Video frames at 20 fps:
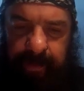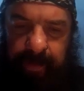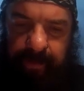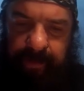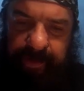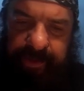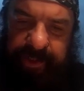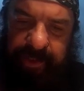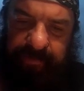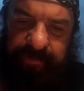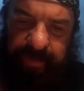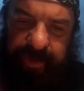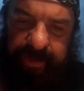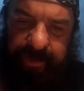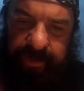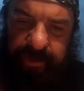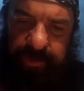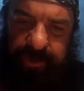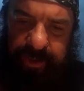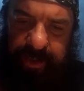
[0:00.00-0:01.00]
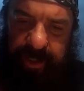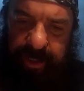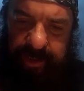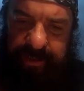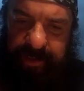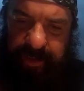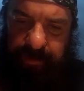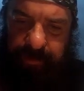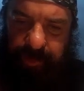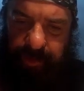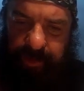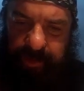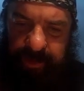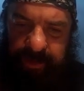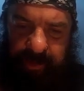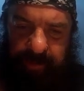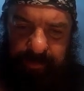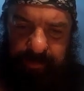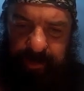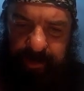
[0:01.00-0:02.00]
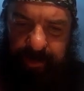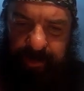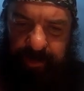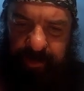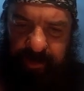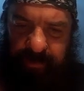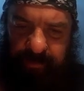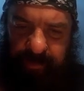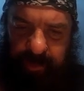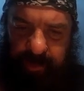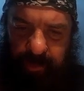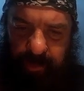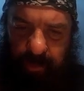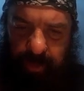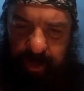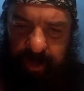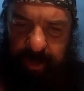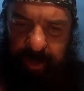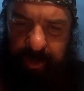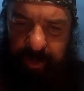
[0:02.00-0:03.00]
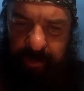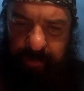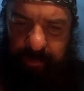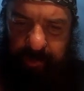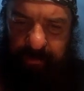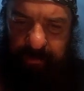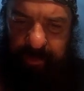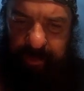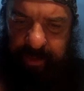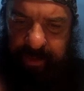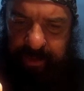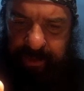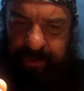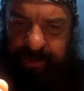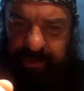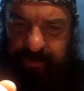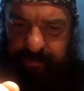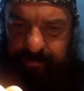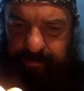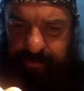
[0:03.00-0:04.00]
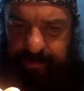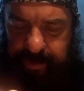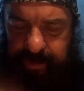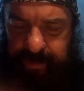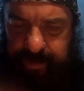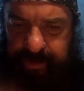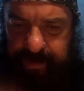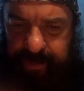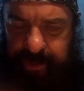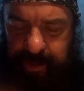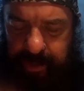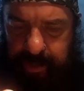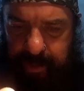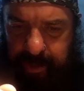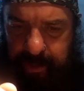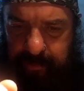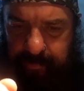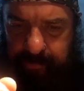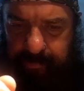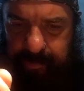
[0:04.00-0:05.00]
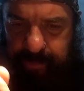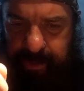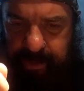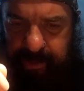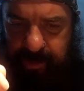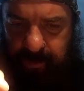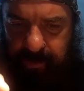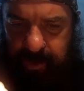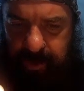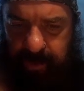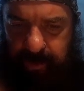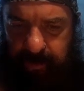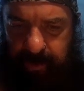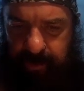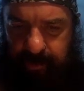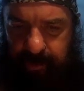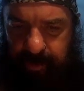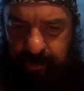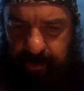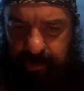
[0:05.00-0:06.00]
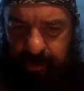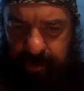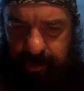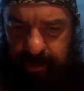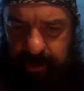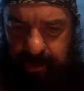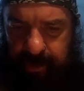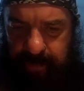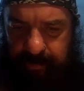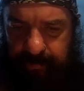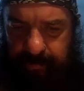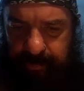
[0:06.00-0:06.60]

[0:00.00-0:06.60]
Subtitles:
The stuff I use, Z-Epoxy, I've been using it for quite a number of years. It's a really, really good epoxy.